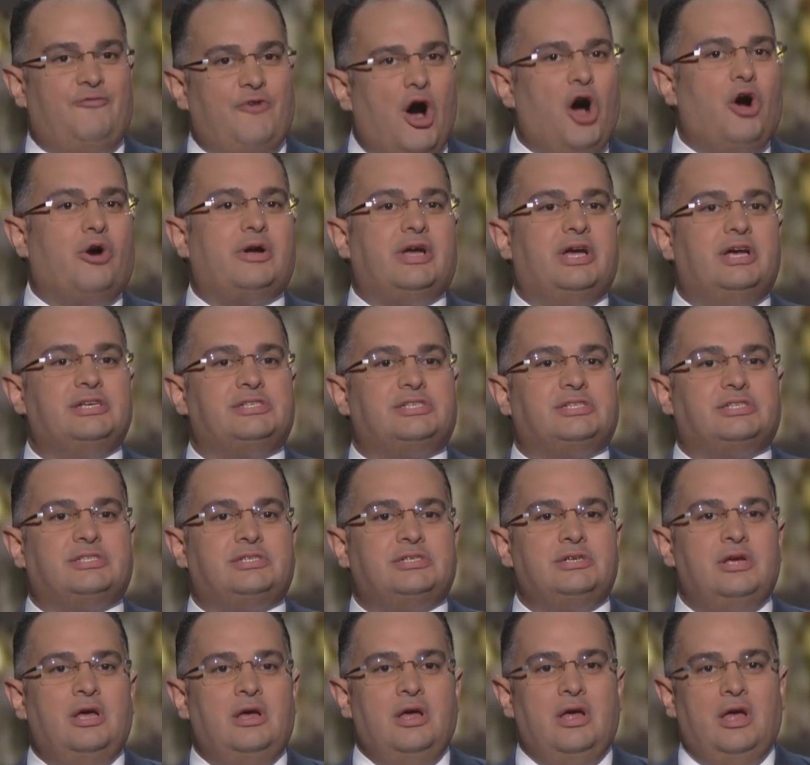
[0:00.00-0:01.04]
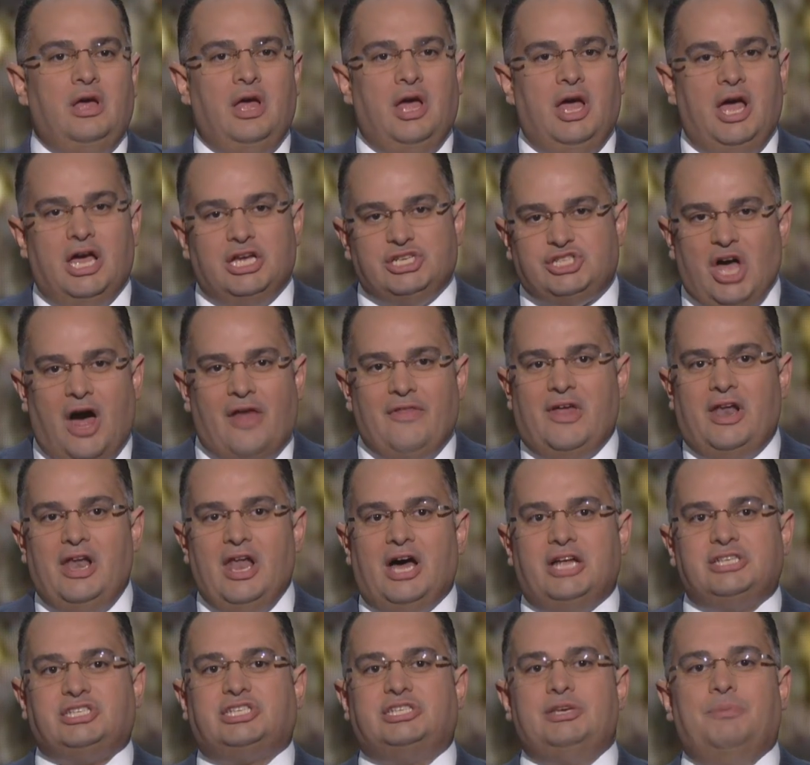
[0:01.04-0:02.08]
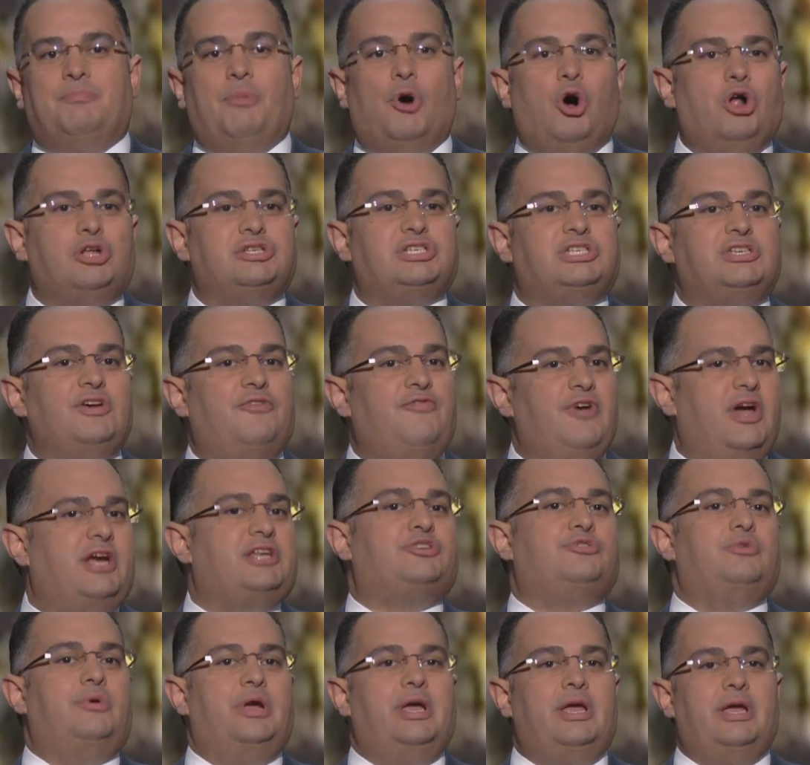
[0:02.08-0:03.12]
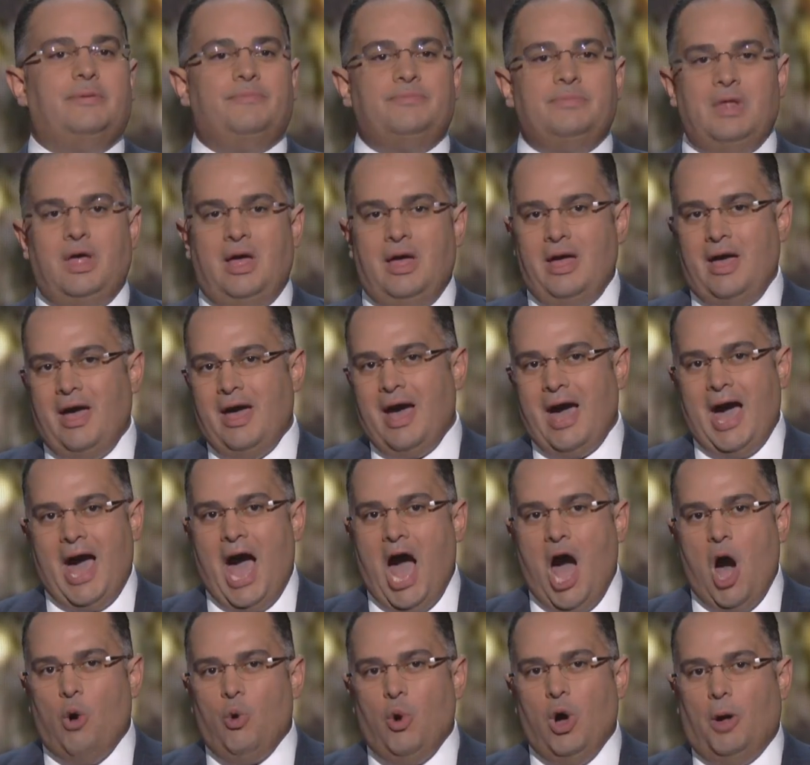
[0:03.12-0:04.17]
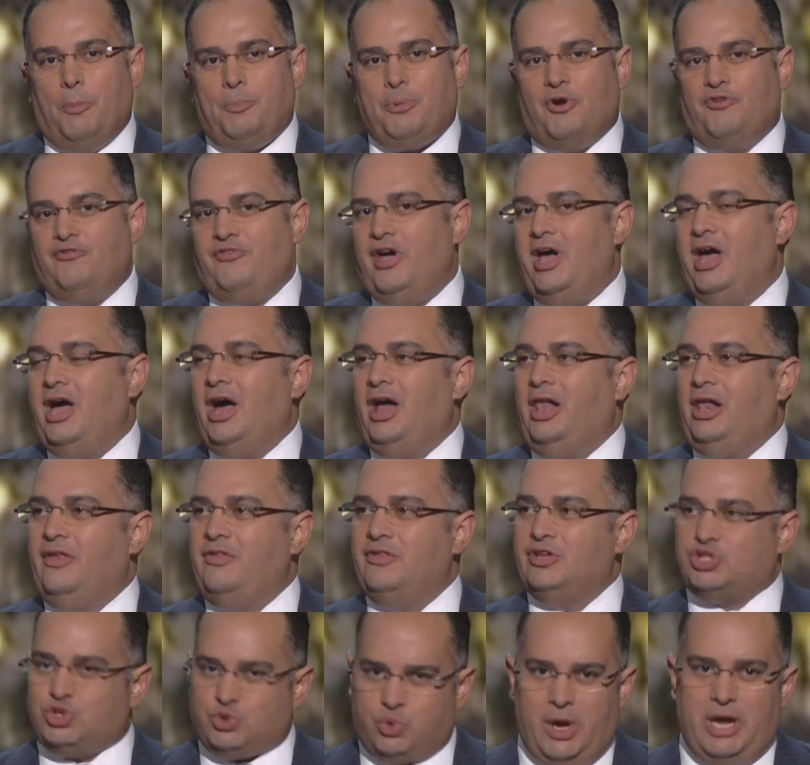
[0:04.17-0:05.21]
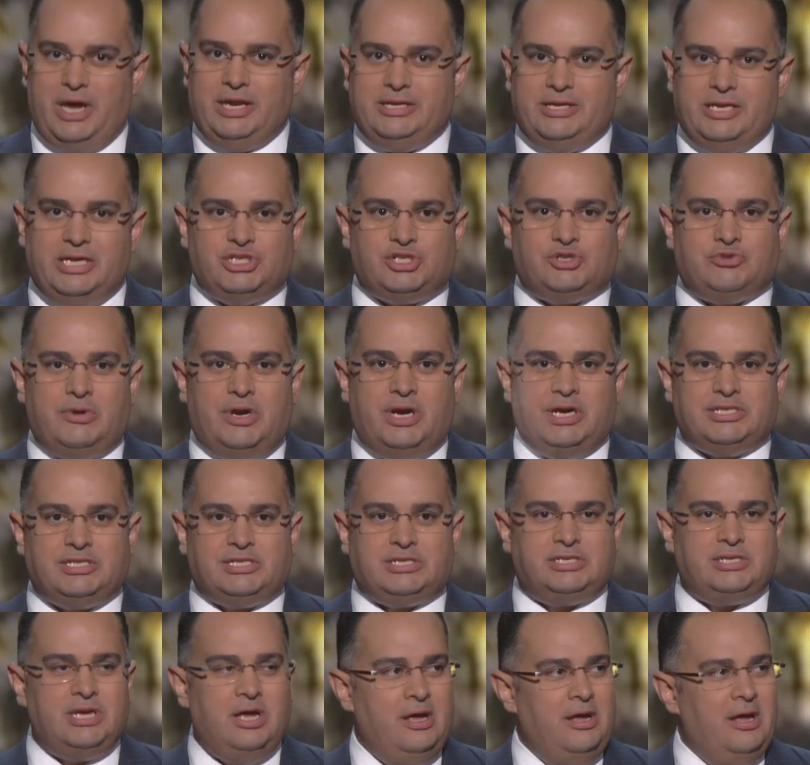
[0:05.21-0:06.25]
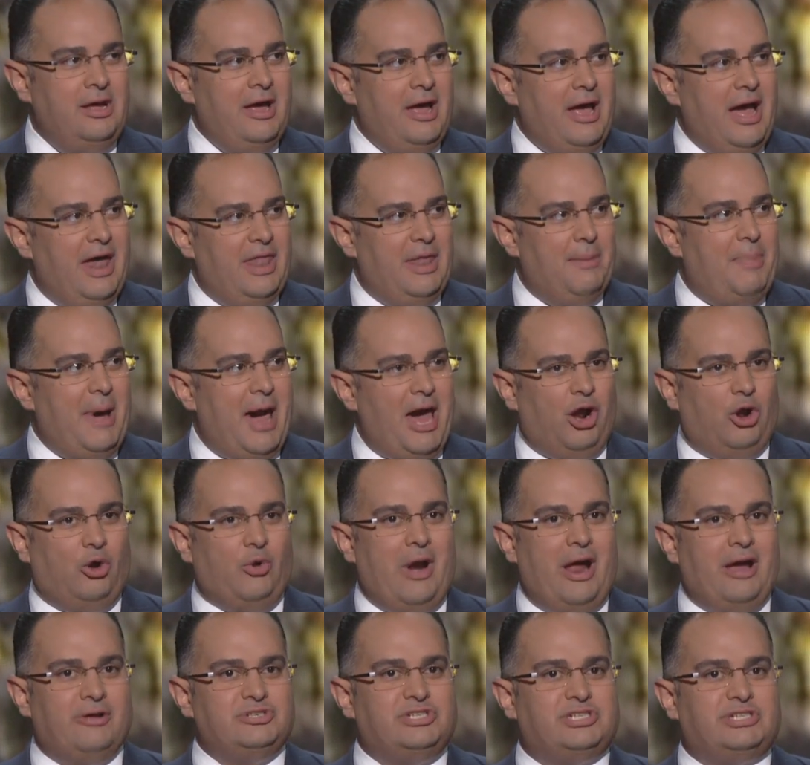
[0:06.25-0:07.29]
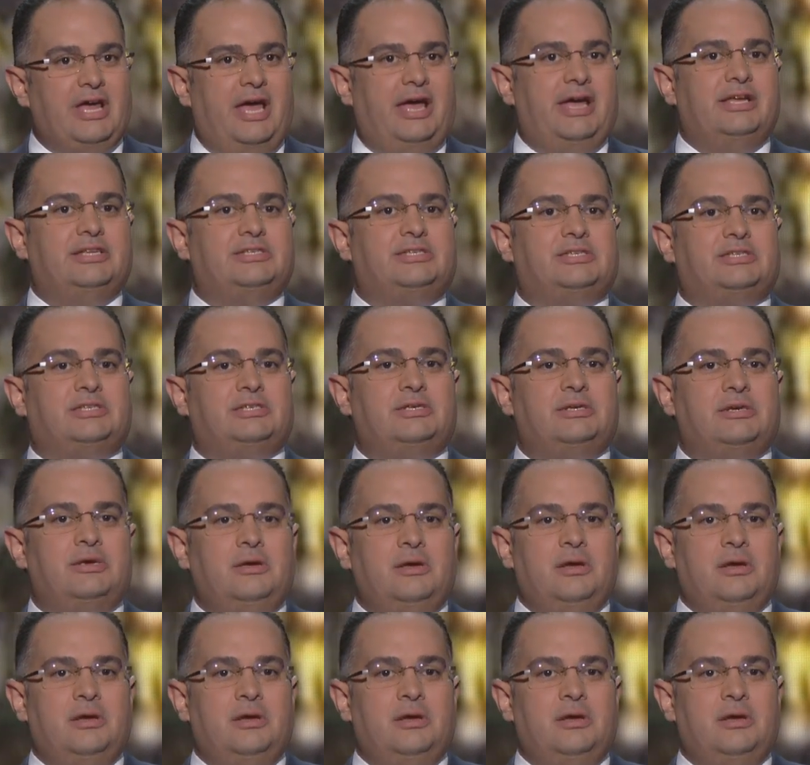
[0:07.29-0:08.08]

focus is on the nuts and bolts of victory, how we'll prevail in the swing districts and the battleground states.